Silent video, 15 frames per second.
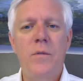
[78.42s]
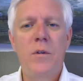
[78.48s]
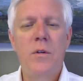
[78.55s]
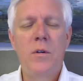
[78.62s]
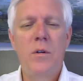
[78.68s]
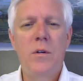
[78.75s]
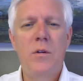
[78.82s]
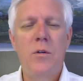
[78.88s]

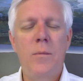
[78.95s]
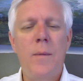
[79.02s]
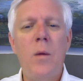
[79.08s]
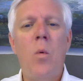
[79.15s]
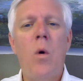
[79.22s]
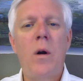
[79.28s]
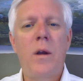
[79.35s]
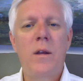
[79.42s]
You may
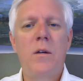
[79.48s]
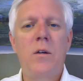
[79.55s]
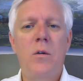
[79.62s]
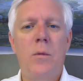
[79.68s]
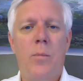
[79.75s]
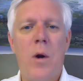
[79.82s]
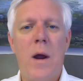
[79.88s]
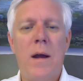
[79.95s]
walk into
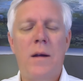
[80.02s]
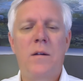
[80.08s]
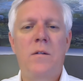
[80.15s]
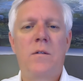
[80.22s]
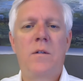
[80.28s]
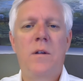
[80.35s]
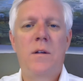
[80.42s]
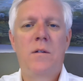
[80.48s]
your
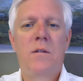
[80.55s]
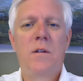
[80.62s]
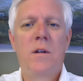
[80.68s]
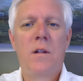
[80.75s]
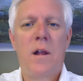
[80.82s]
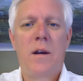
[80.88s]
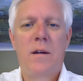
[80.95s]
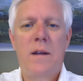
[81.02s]
practice and see
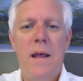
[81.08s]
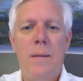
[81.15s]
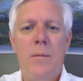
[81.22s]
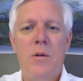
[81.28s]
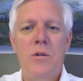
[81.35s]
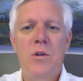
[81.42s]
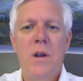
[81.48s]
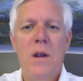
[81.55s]
a lot of
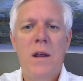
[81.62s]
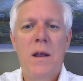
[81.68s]
damage